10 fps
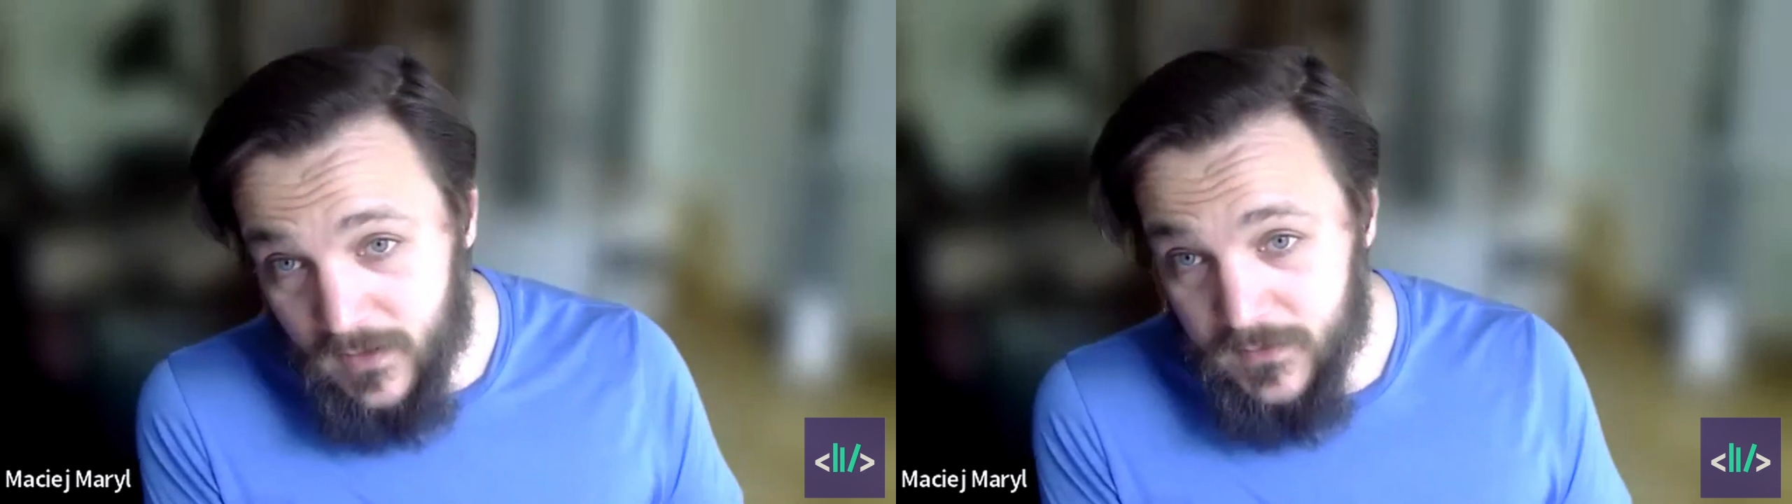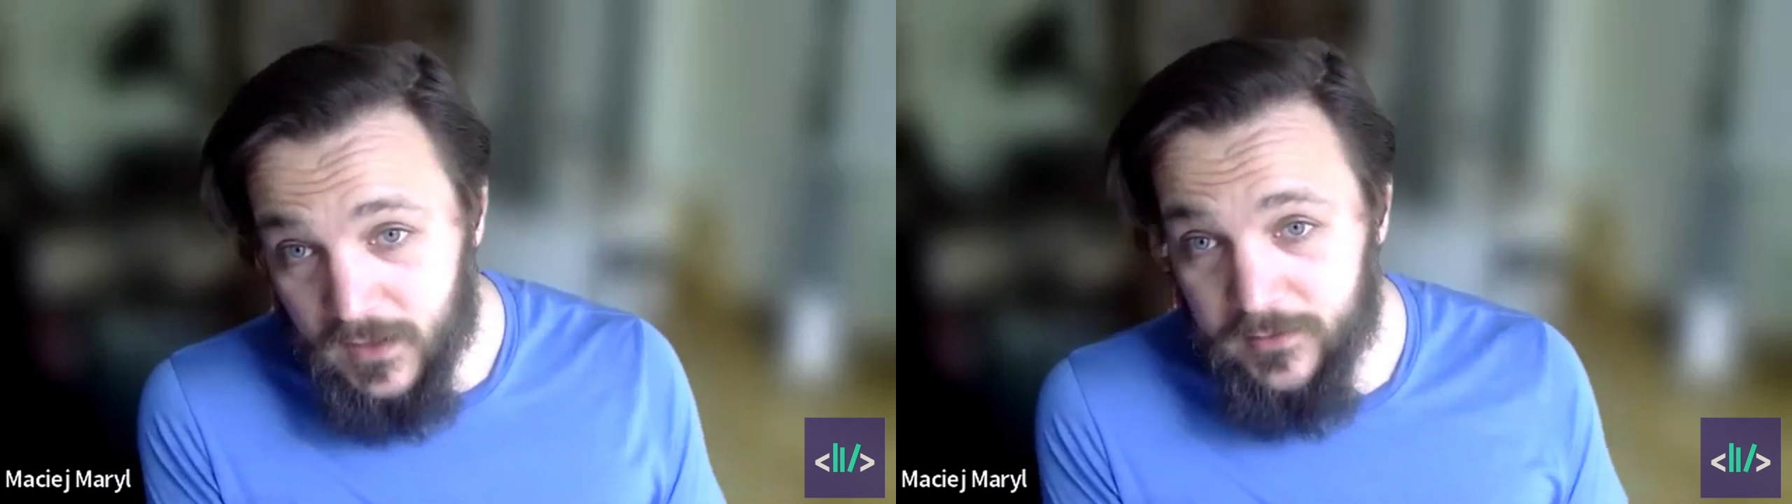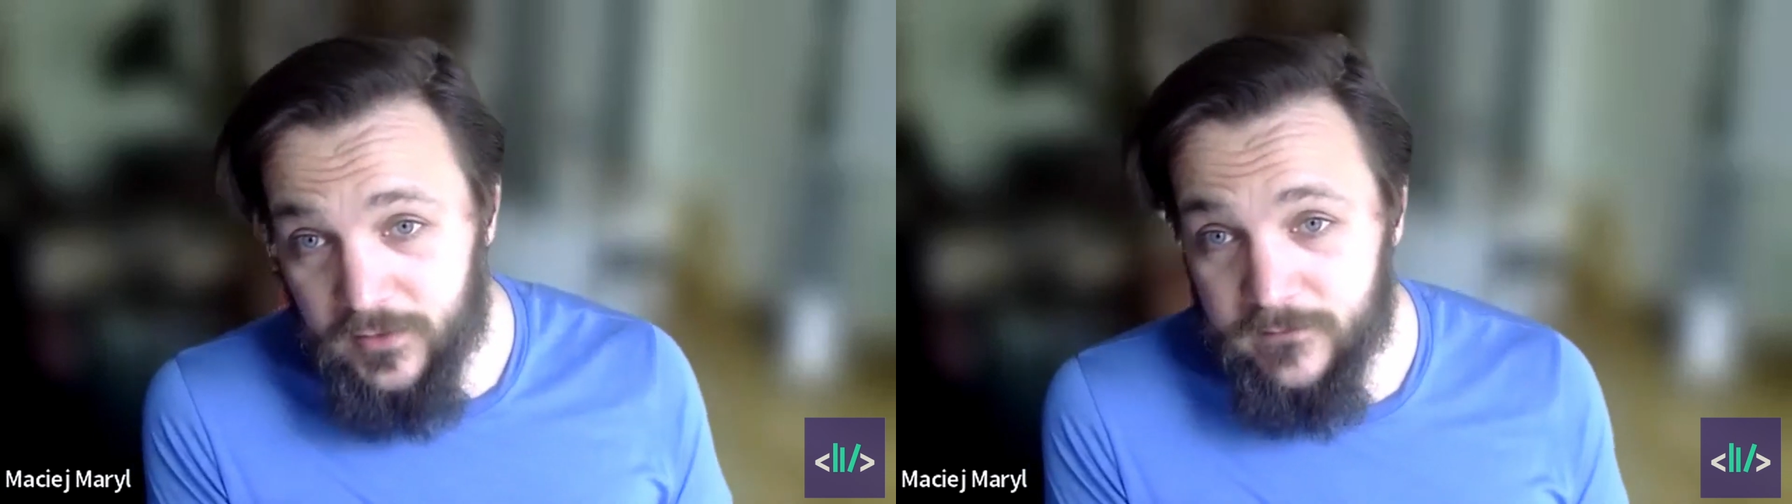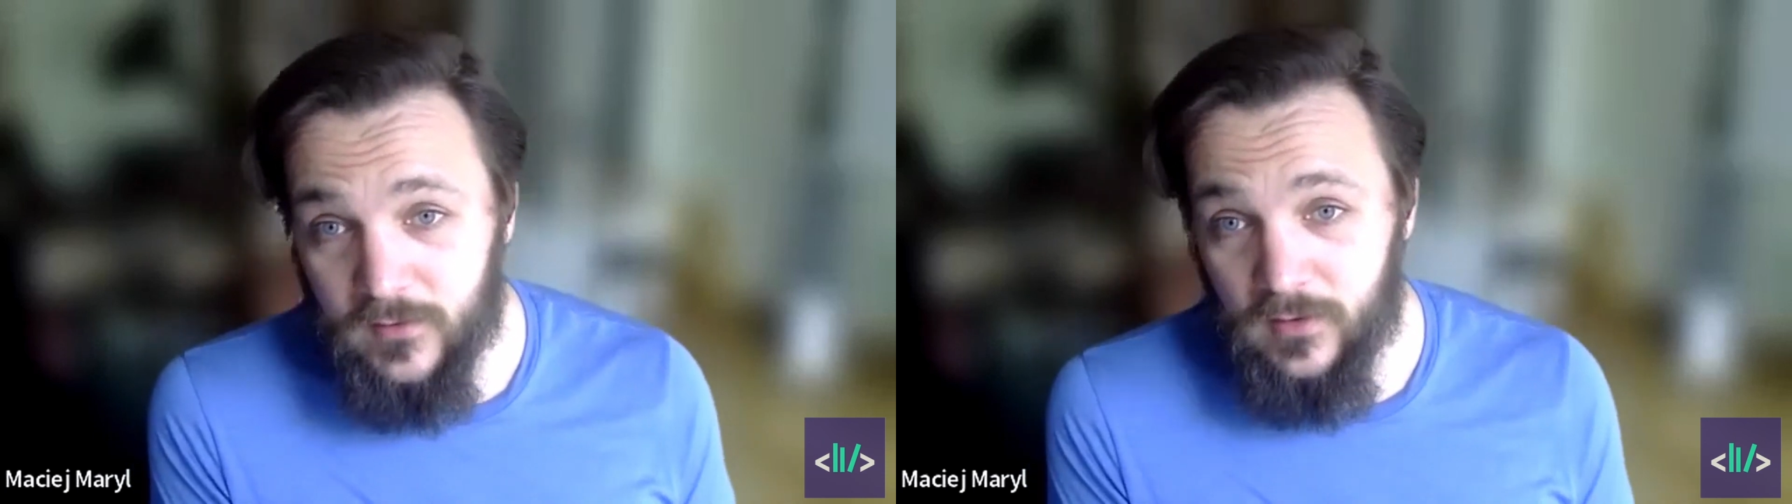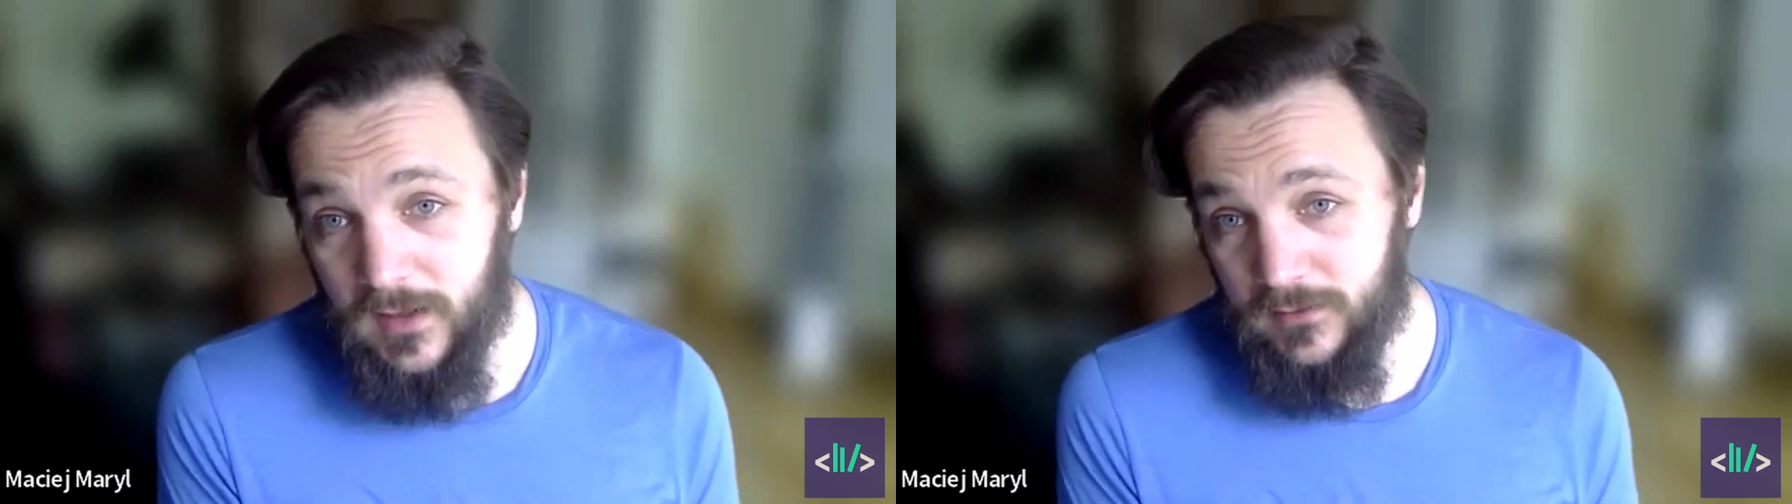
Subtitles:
the career of Olga